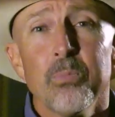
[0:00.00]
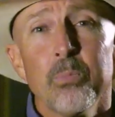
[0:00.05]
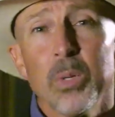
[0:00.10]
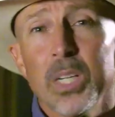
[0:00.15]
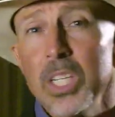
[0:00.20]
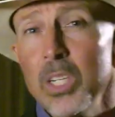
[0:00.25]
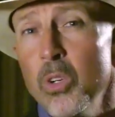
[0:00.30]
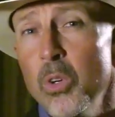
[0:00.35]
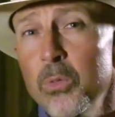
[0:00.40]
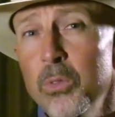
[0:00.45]

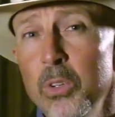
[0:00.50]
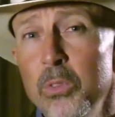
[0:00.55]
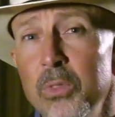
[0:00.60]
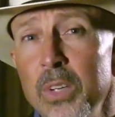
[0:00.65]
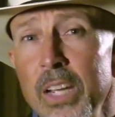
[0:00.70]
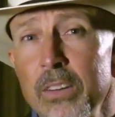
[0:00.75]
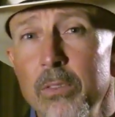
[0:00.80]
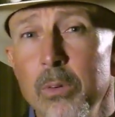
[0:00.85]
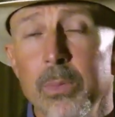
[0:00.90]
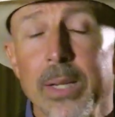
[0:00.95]
But you know, if you've
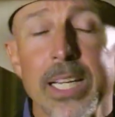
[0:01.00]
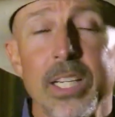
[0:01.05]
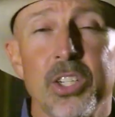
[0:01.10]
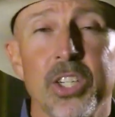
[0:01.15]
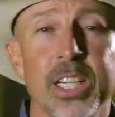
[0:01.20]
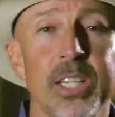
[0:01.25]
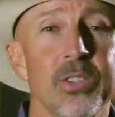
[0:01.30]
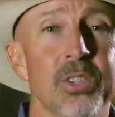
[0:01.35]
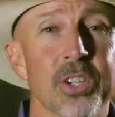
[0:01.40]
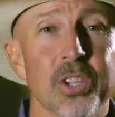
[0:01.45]
never made
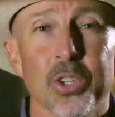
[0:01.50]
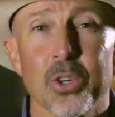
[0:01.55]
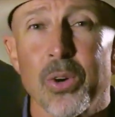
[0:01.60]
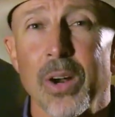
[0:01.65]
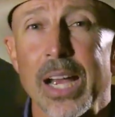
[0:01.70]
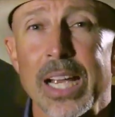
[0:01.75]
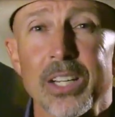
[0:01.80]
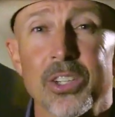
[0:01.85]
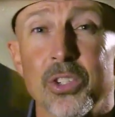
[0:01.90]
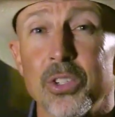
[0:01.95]
Jesus
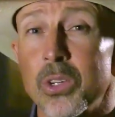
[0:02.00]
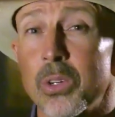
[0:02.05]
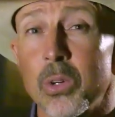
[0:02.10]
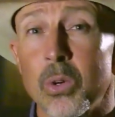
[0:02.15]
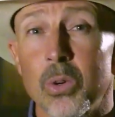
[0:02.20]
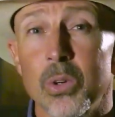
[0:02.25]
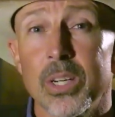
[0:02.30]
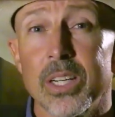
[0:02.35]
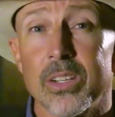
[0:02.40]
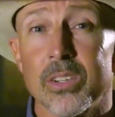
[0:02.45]
Christ your
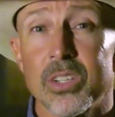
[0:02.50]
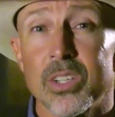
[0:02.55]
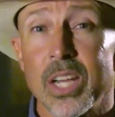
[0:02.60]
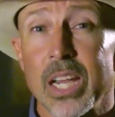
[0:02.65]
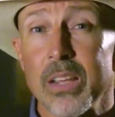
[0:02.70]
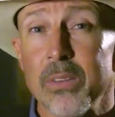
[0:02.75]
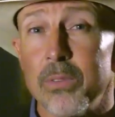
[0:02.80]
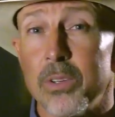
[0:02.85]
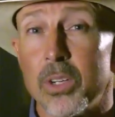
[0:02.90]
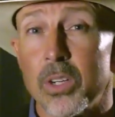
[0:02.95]
Lord and
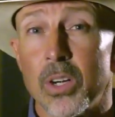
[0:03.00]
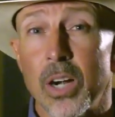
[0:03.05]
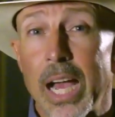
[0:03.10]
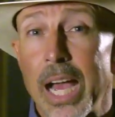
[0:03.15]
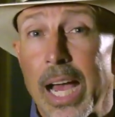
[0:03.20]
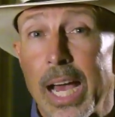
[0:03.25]
Savior,